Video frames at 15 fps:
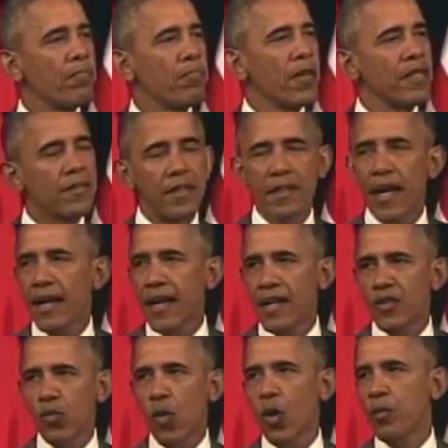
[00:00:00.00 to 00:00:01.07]
As the
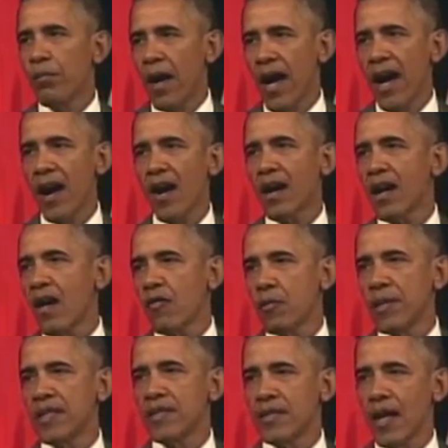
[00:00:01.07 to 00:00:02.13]
decades rolled by, our
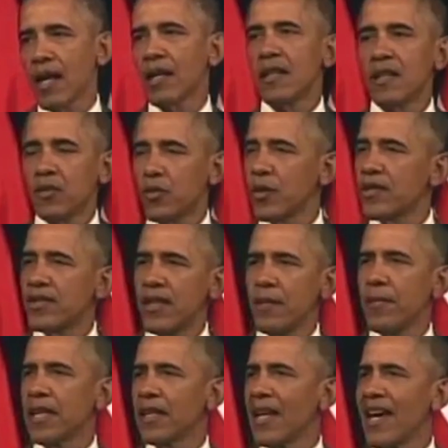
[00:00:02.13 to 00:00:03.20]
government settled into a
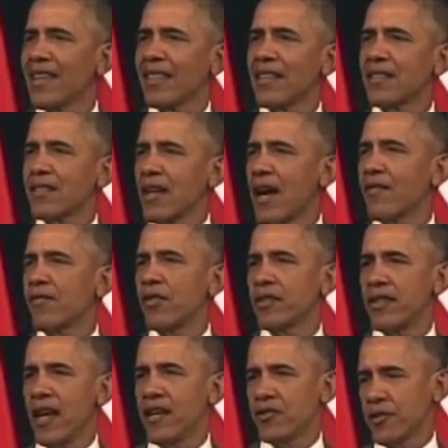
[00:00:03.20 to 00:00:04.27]
seemingly endless
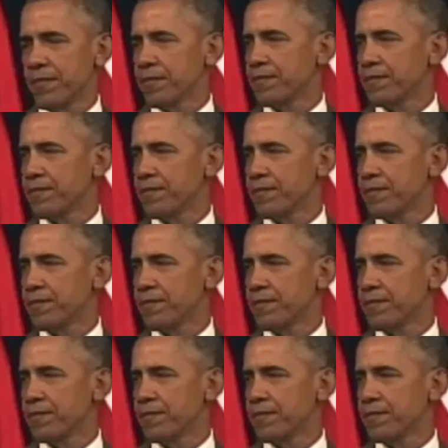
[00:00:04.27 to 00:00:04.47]
confrontation,